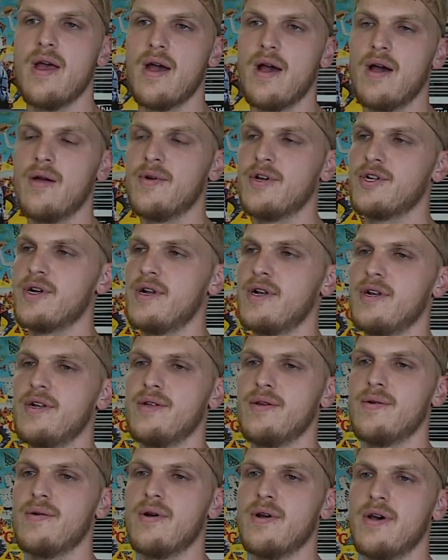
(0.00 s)
Uh, we try to
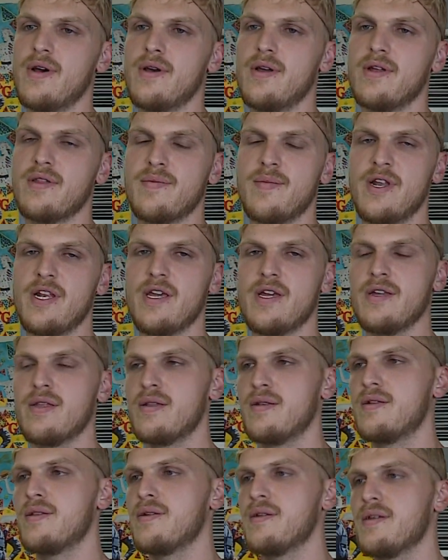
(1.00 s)
do uh, as many
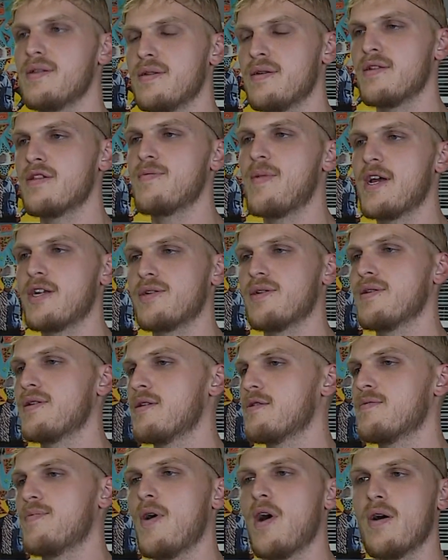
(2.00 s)
in season specials
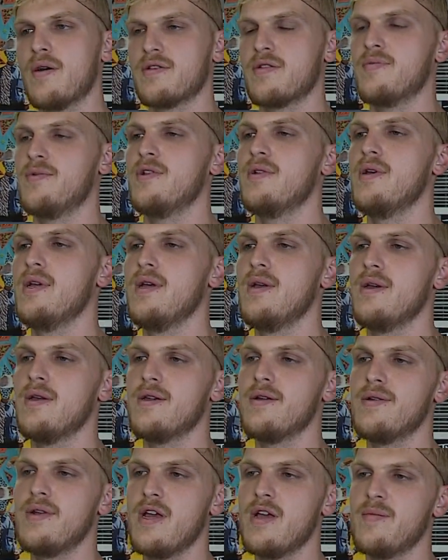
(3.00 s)
as possible.
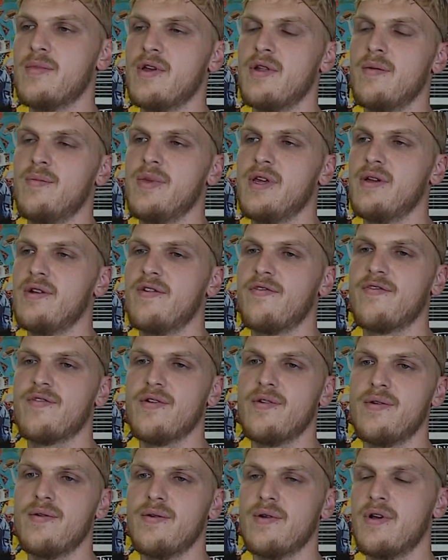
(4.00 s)
You name it, be it a
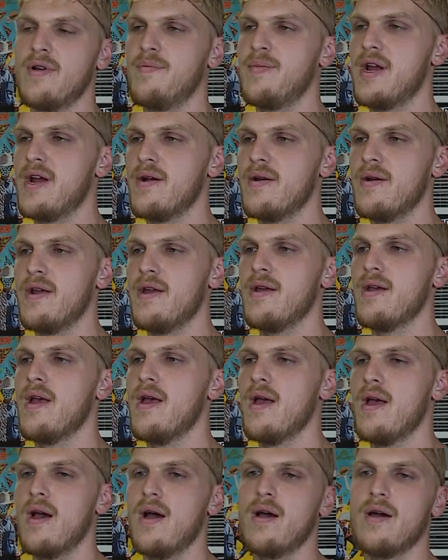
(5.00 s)
fruit, a berry,
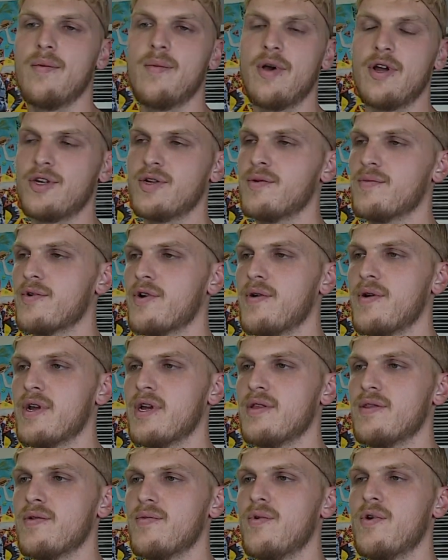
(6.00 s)
mushroom growing
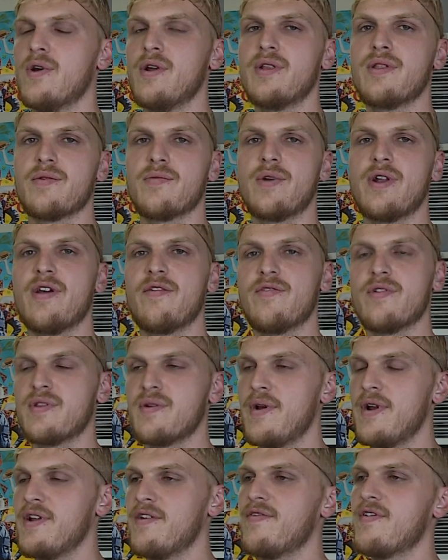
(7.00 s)
in the woods, or whatever is
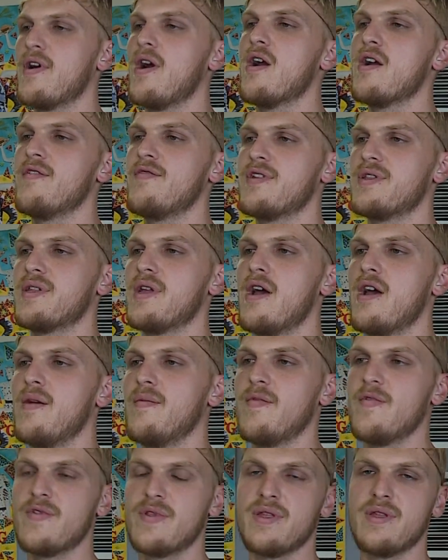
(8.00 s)
ready for harvest time
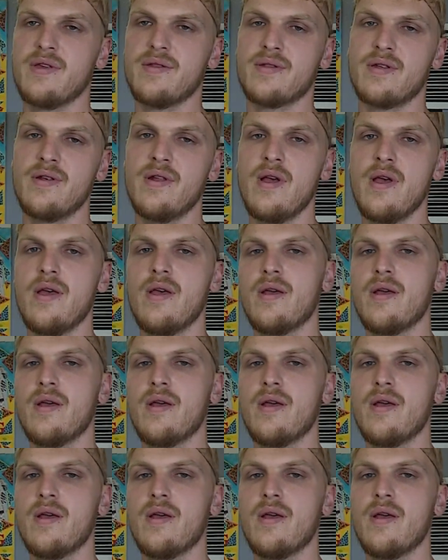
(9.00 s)
of the season.